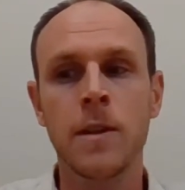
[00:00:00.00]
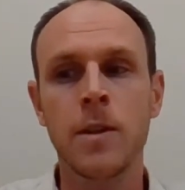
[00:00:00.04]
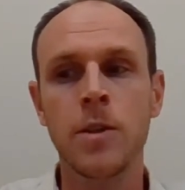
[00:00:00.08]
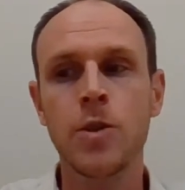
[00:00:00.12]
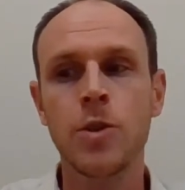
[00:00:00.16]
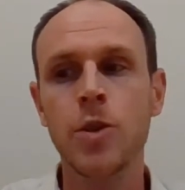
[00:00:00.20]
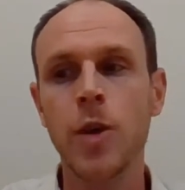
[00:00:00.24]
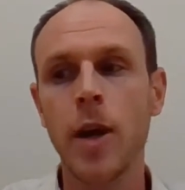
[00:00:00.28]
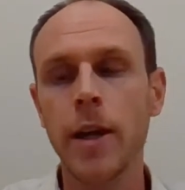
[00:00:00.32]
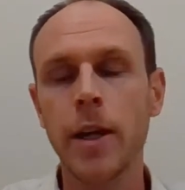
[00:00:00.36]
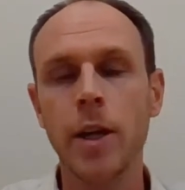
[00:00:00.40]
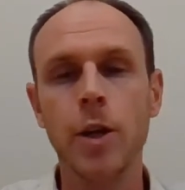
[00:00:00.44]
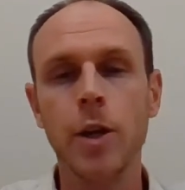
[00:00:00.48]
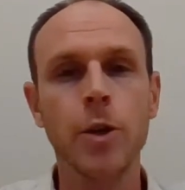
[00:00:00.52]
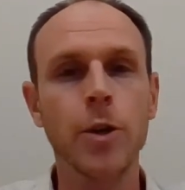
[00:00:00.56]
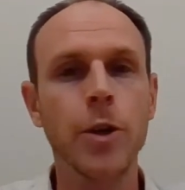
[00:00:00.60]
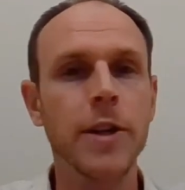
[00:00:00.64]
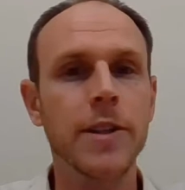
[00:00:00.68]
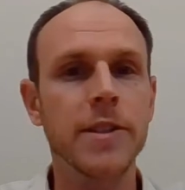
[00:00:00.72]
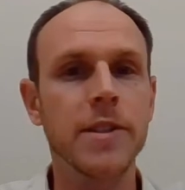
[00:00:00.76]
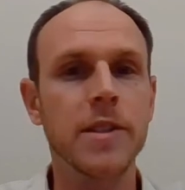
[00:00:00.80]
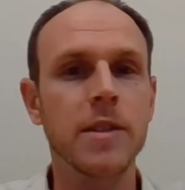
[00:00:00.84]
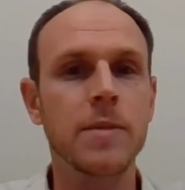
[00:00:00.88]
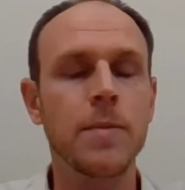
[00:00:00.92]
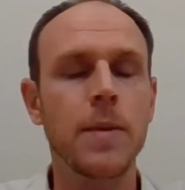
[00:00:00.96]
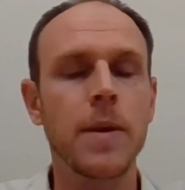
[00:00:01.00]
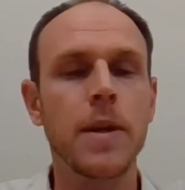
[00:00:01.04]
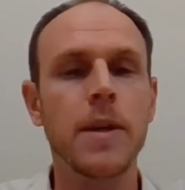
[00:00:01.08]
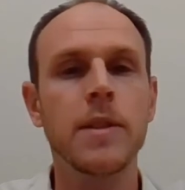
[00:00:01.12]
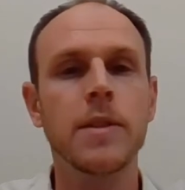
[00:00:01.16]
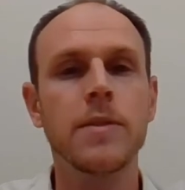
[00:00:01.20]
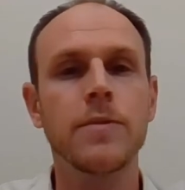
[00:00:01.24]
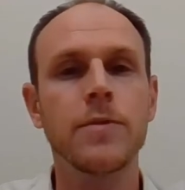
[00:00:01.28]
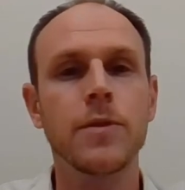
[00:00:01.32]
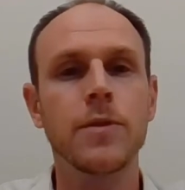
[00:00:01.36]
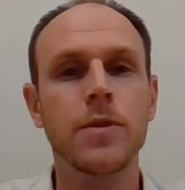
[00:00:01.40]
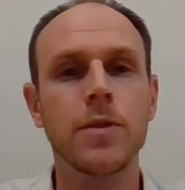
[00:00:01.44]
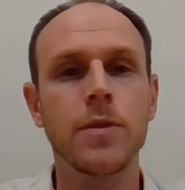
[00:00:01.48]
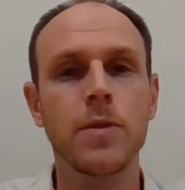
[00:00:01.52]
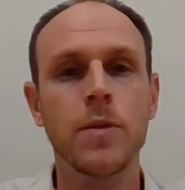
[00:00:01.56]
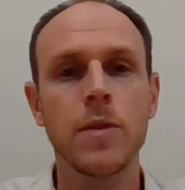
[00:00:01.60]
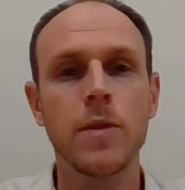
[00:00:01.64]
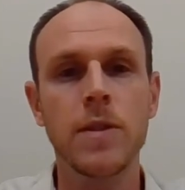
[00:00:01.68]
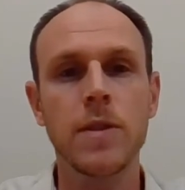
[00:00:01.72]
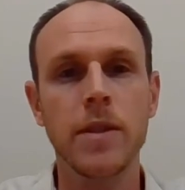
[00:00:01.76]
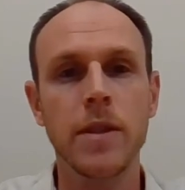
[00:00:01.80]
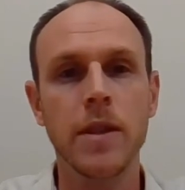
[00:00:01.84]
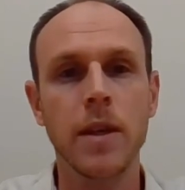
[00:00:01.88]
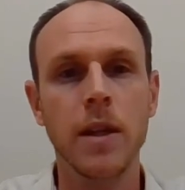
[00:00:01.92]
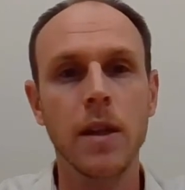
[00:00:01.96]
you try to create a space for
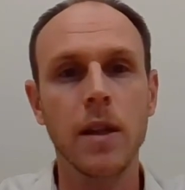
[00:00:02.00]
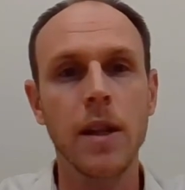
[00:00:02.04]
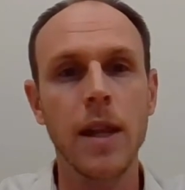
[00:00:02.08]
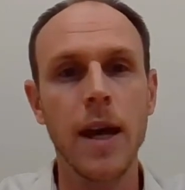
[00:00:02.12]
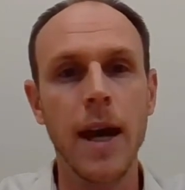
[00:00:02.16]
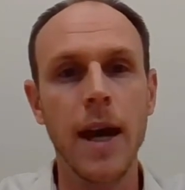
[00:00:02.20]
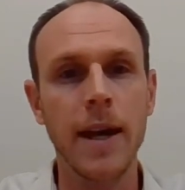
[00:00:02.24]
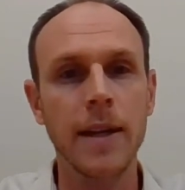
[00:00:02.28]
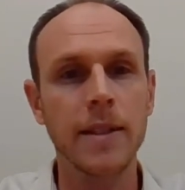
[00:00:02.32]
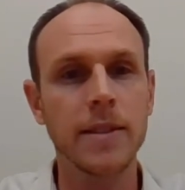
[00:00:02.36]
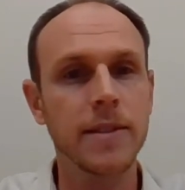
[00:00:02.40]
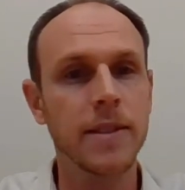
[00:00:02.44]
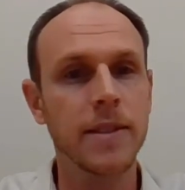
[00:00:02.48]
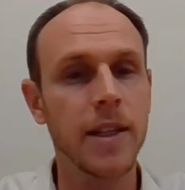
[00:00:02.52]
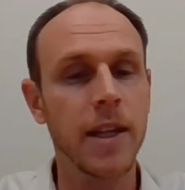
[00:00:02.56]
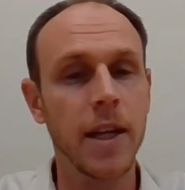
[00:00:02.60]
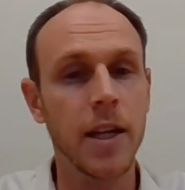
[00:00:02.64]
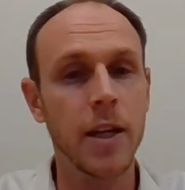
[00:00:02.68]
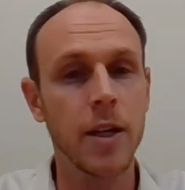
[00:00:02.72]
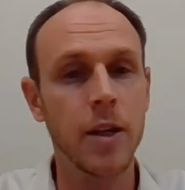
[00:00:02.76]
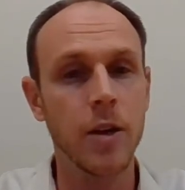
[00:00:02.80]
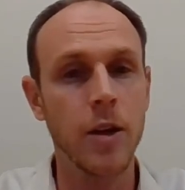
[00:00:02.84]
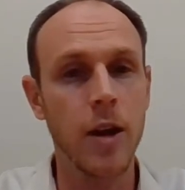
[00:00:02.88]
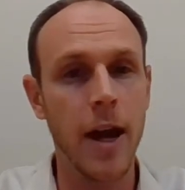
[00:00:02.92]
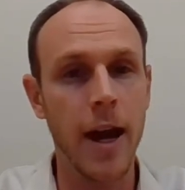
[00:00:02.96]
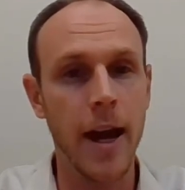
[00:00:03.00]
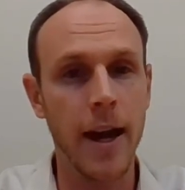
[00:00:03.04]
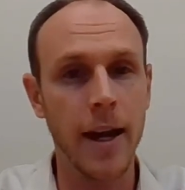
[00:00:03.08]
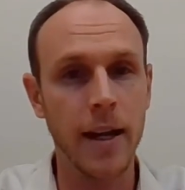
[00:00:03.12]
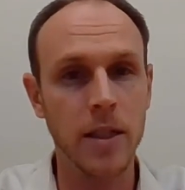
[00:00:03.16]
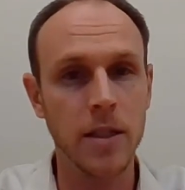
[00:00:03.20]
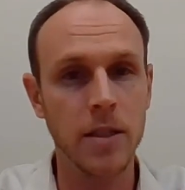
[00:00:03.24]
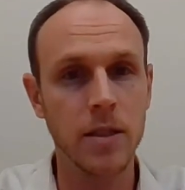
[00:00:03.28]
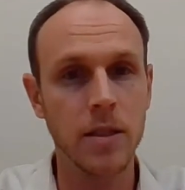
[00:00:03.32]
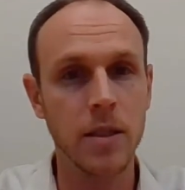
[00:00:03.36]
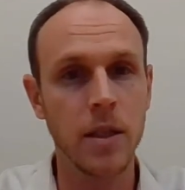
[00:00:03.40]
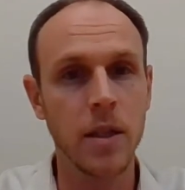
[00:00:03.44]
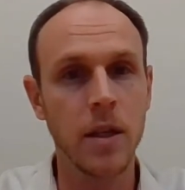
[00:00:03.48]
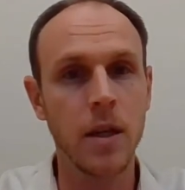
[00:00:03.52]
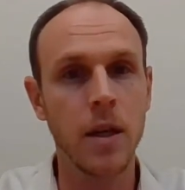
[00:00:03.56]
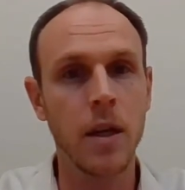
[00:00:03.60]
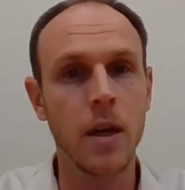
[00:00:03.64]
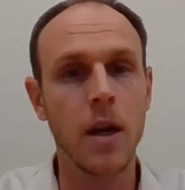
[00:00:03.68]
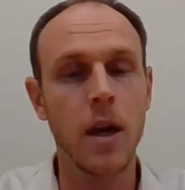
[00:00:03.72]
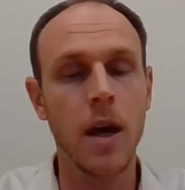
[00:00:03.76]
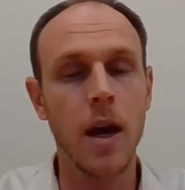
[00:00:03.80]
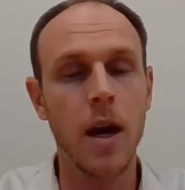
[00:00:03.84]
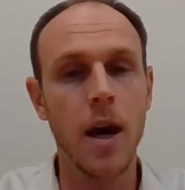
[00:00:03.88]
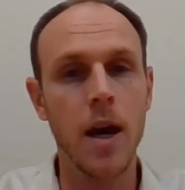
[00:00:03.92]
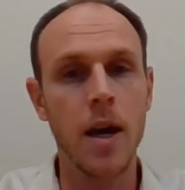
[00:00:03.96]
students in the class to interact
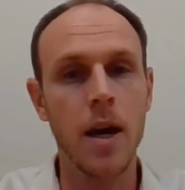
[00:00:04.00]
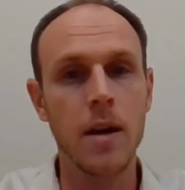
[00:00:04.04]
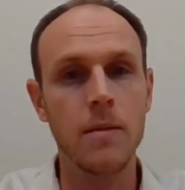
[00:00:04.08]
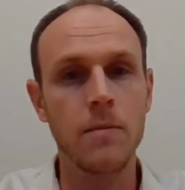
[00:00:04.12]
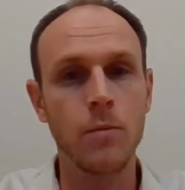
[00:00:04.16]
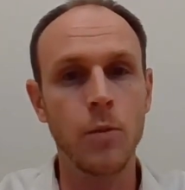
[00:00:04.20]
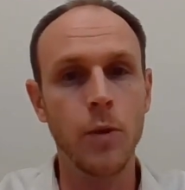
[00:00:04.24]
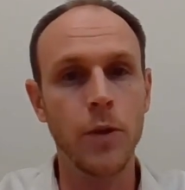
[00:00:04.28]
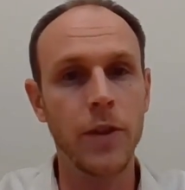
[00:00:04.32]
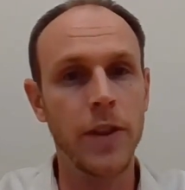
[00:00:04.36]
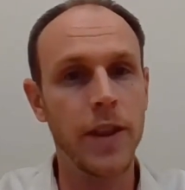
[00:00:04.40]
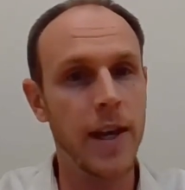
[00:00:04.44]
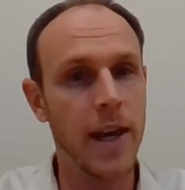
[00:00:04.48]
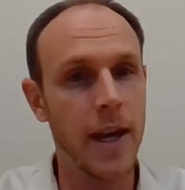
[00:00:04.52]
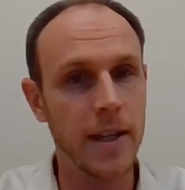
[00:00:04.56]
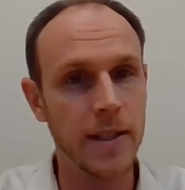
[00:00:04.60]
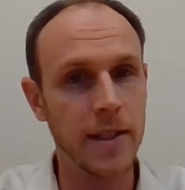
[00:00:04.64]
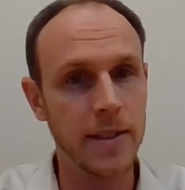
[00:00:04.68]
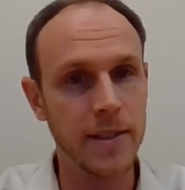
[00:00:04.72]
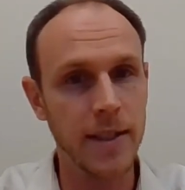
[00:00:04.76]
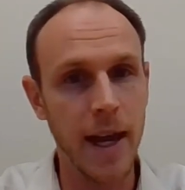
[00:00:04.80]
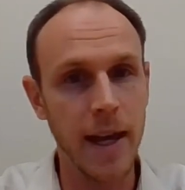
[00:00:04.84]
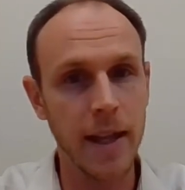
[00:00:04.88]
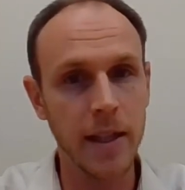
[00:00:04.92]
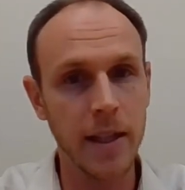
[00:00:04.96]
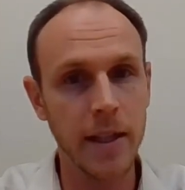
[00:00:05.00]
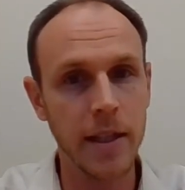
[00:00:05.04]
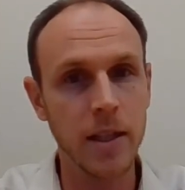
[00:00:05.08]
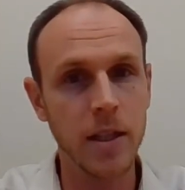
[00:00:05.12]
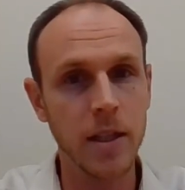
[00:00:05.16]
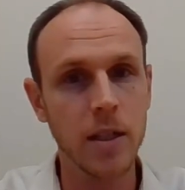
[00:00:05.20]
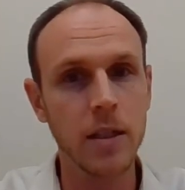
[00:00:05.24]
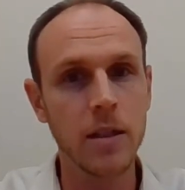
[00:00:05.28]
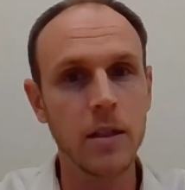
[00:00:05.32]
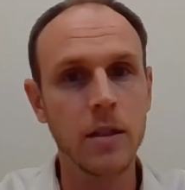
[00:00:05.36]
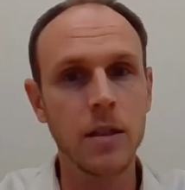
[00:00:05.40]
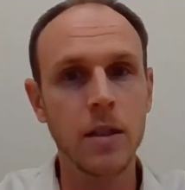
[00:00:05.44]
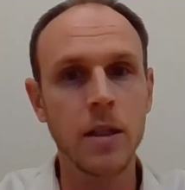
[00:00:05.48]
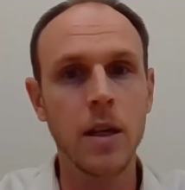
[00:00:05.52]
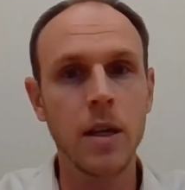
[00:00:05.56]
with the SI leader,